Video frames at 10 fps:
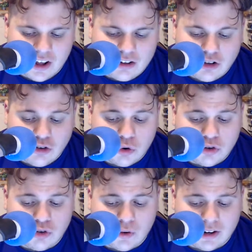Such
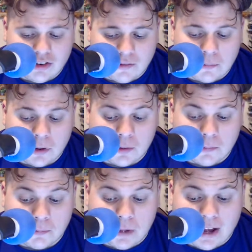horses rated 7
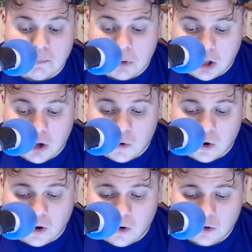and below
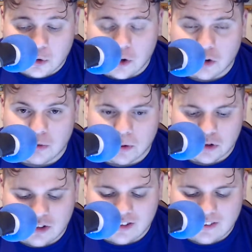are also eligible.
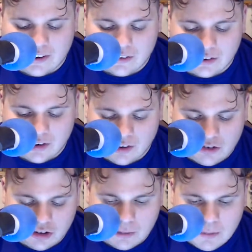See standard
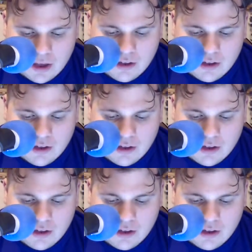condition.